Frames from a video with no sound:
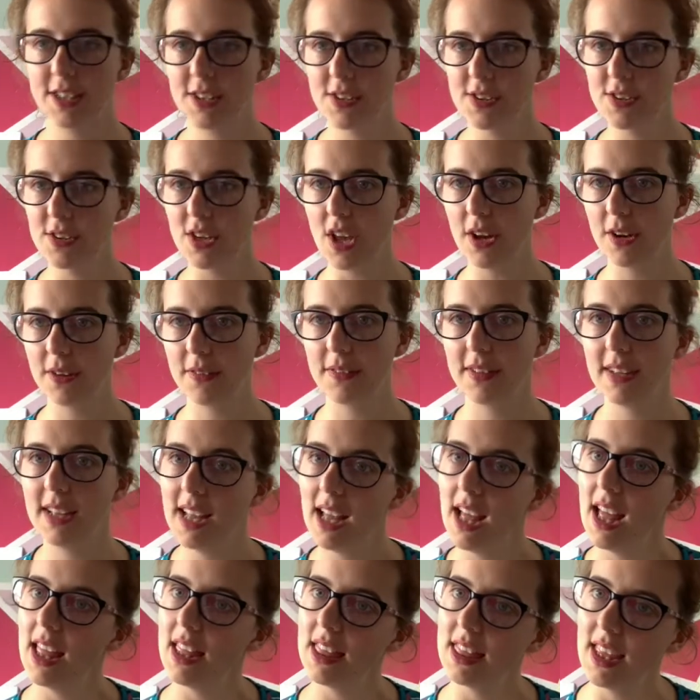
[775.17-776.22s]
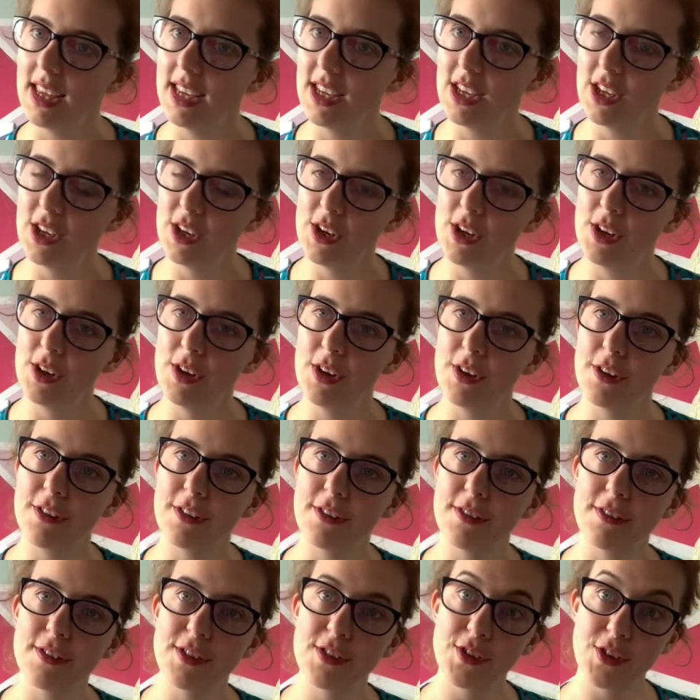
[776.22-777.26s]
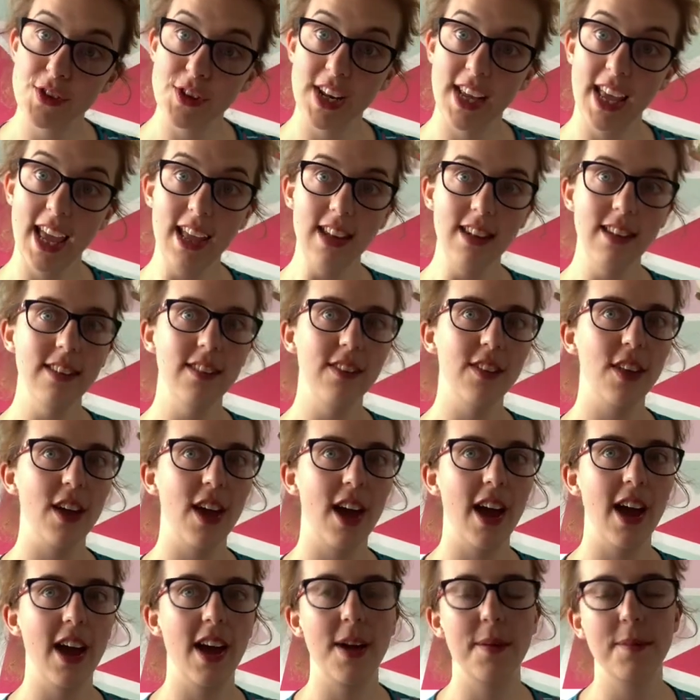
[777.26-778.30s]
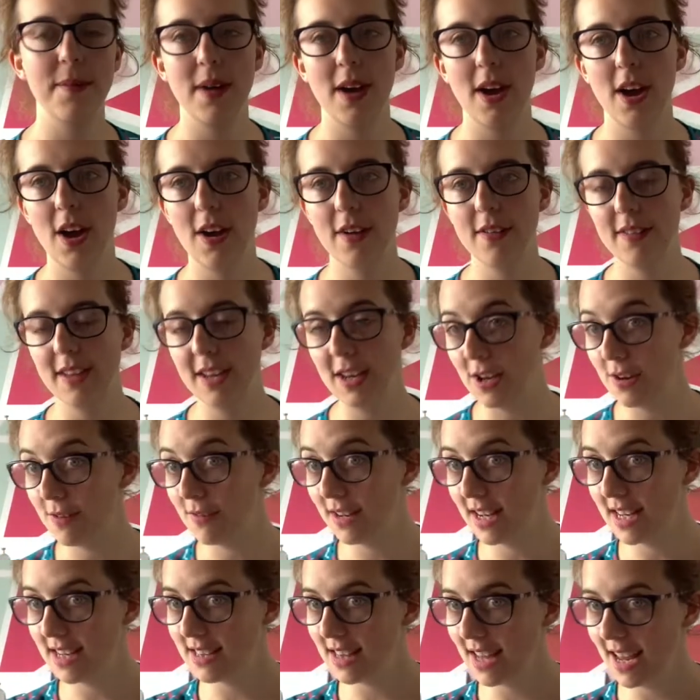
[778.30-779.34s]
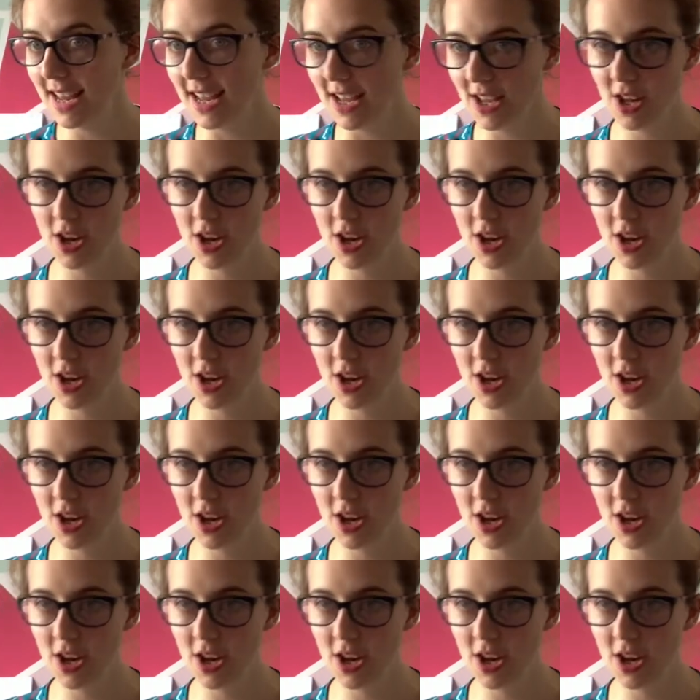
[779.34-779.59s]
So thank you for joining in, thank you for listening.